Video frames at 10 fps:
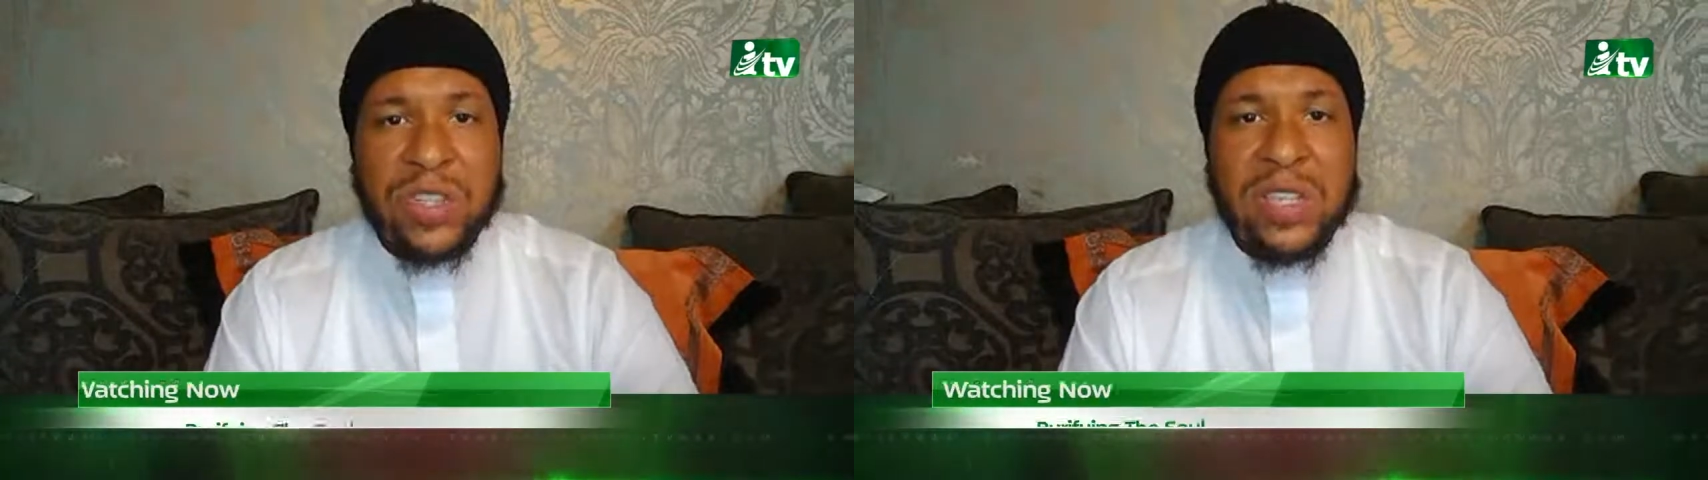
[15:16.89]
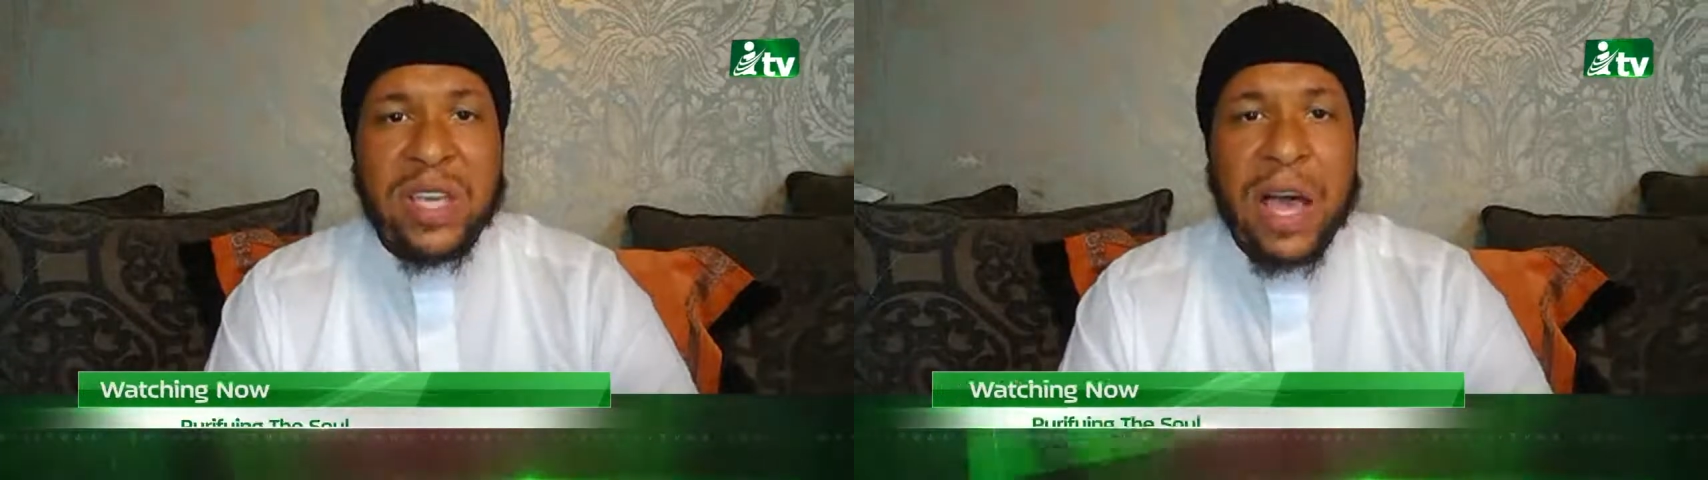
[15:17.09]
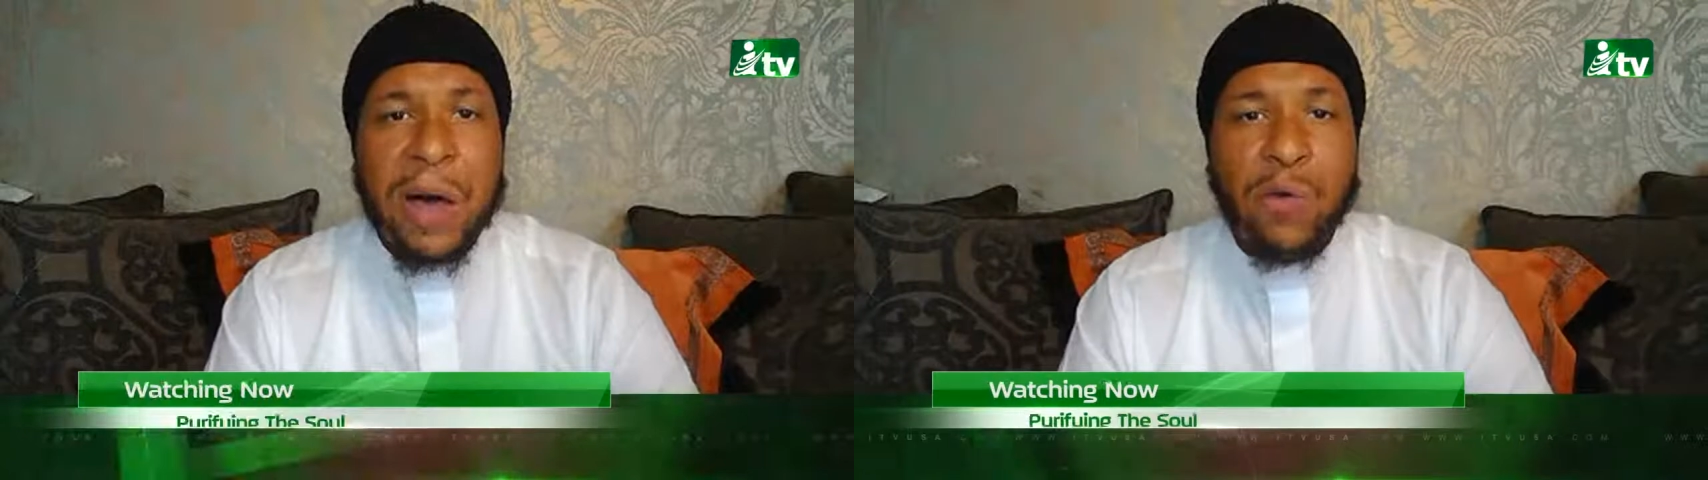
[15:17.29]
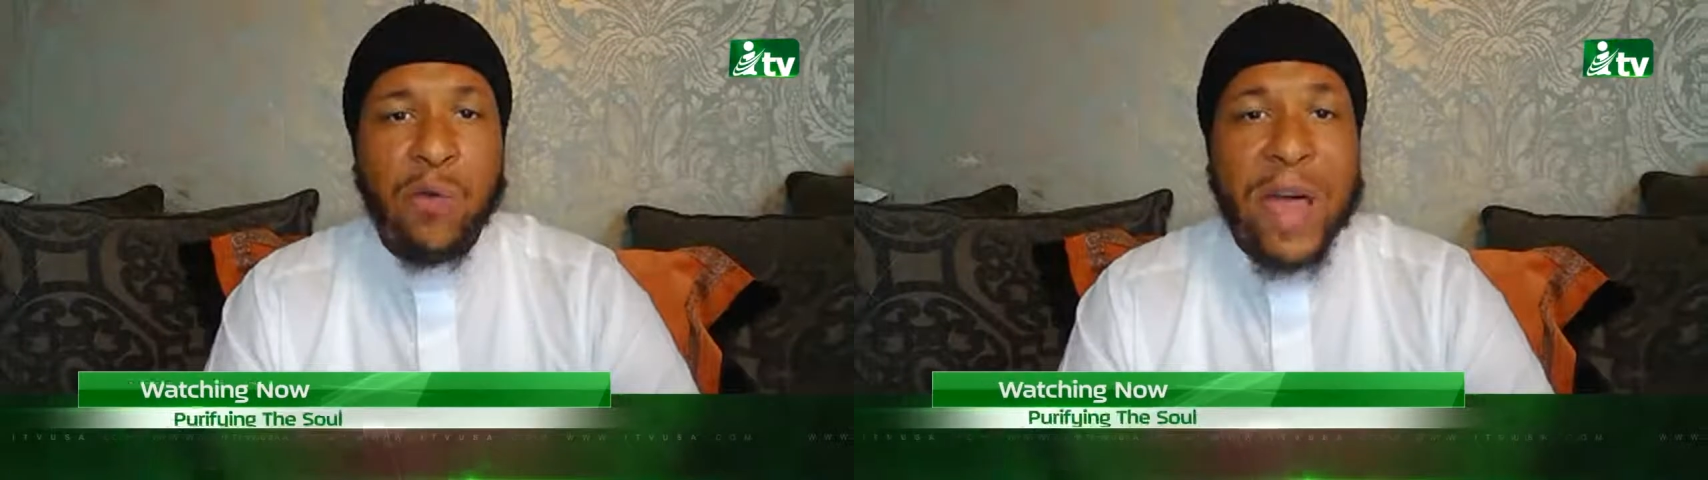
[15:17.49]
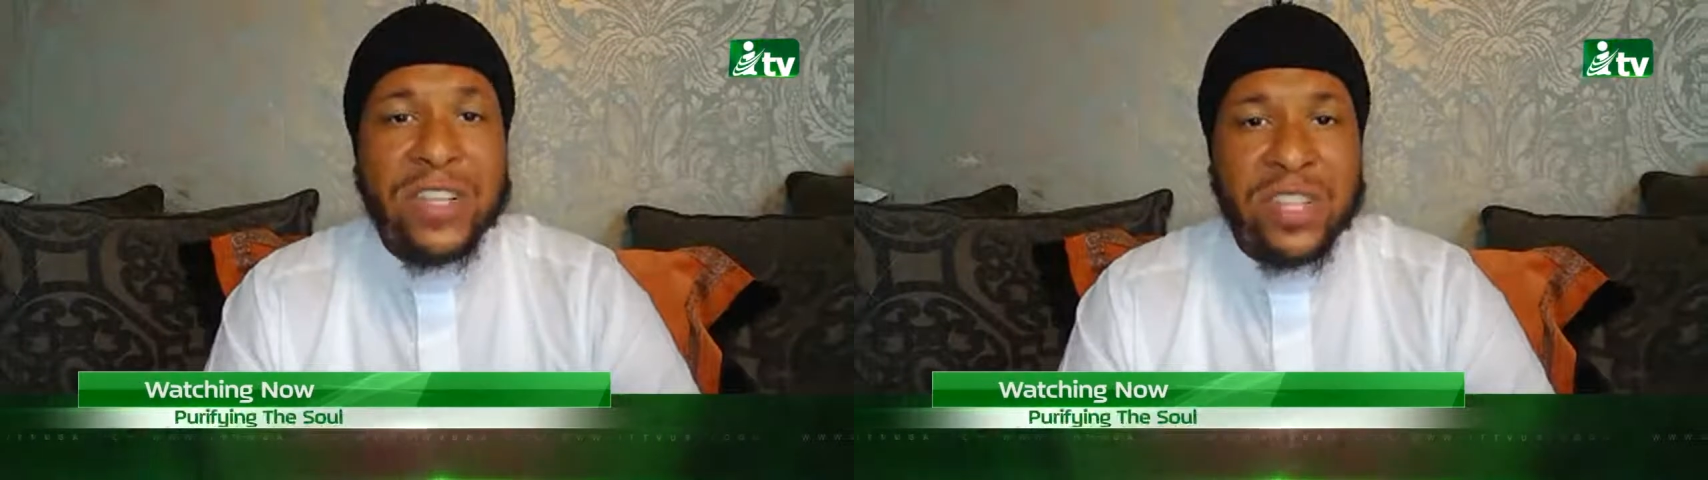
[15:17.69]
seek out
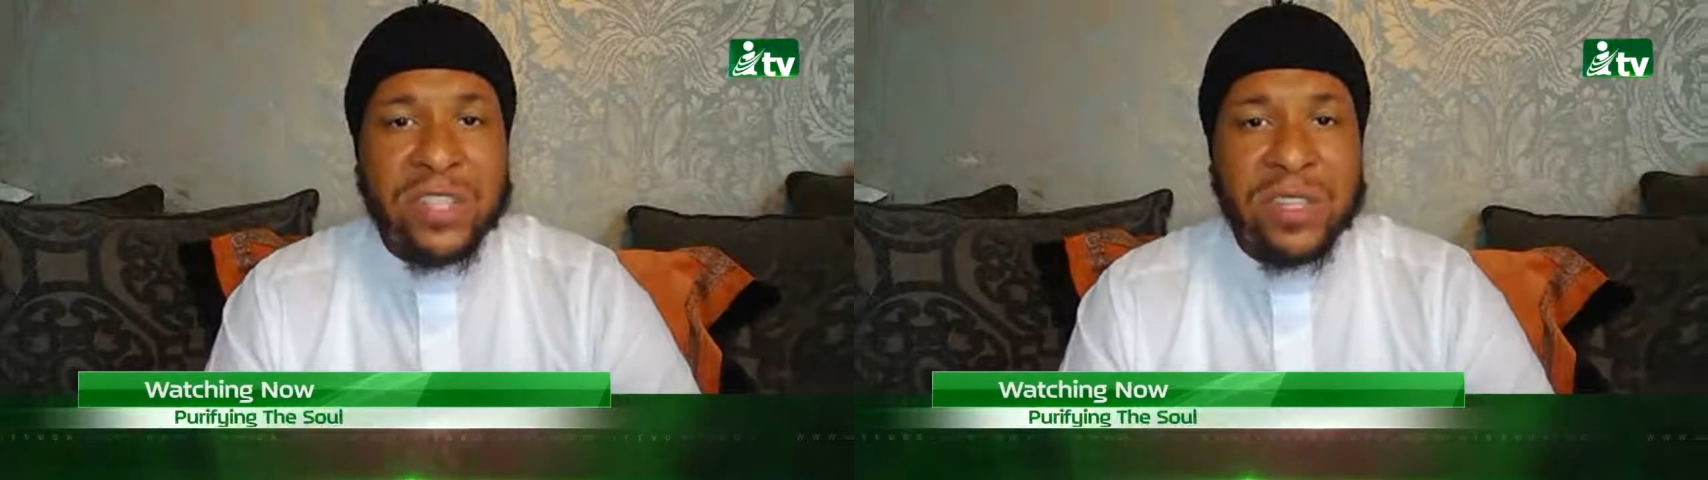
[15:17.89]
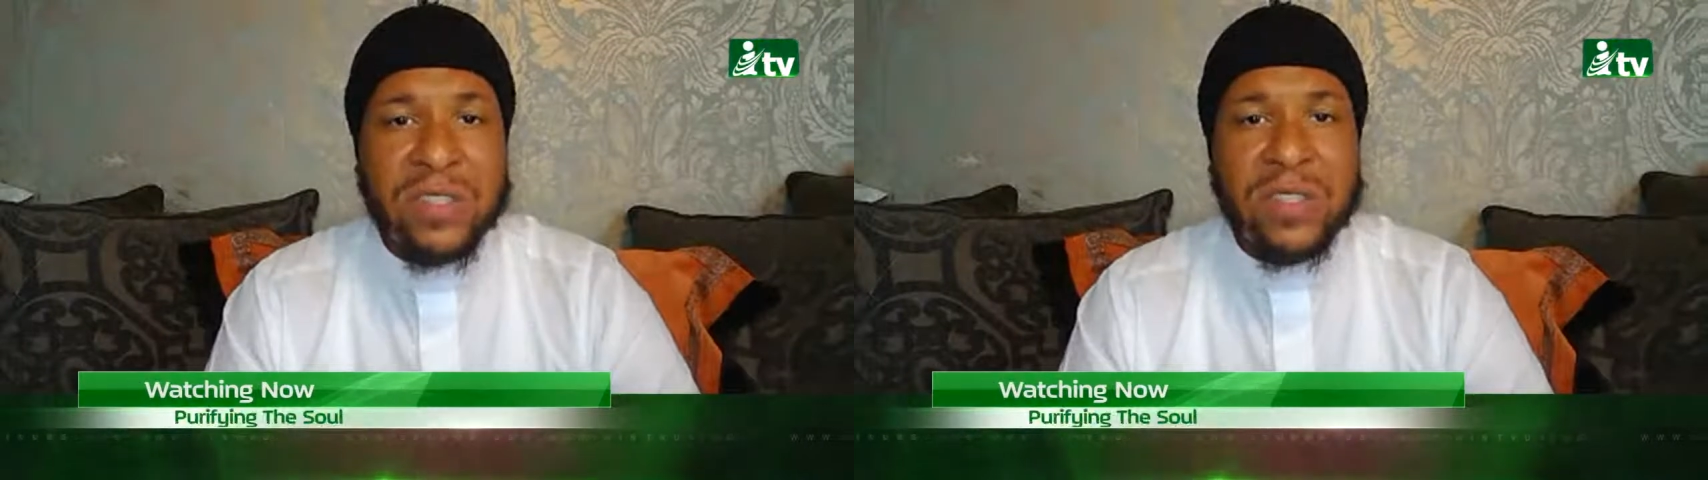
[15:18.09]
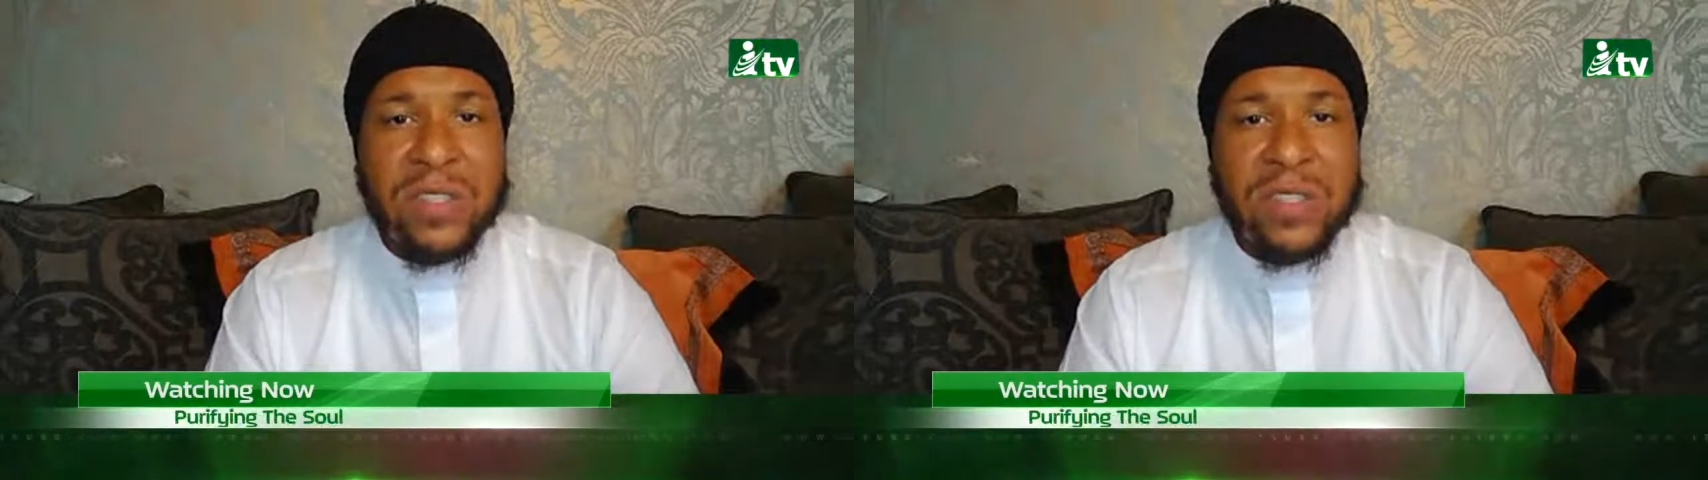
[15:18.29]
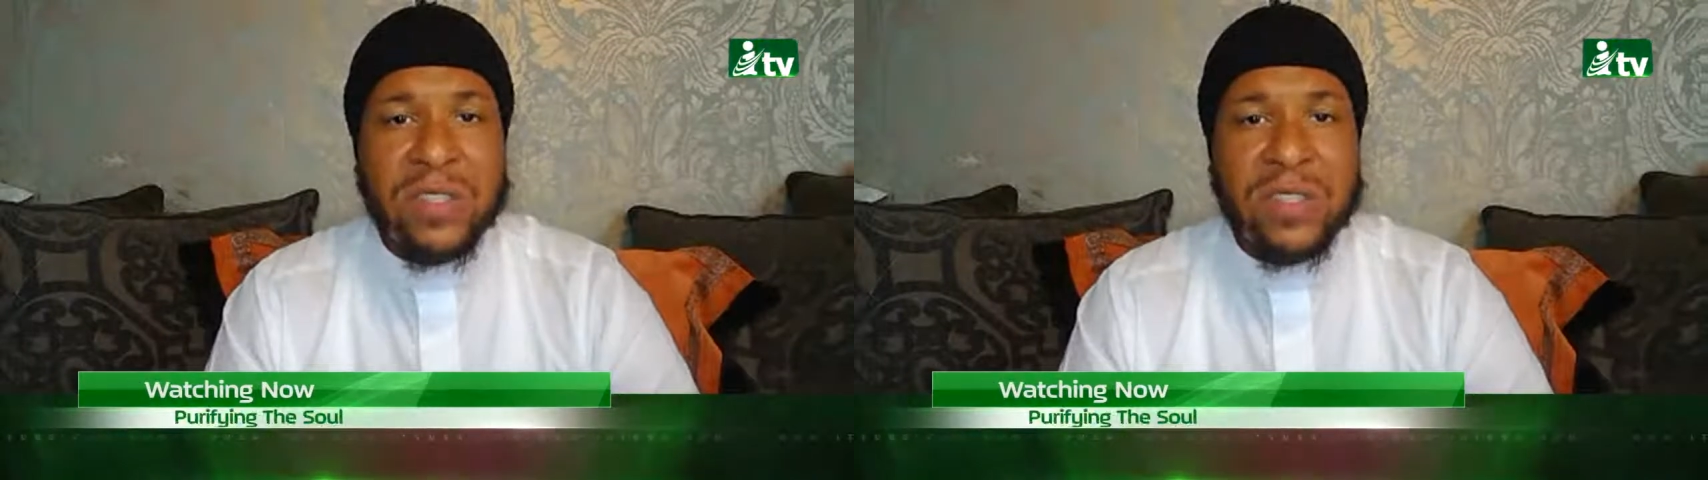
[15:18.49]
righteousness,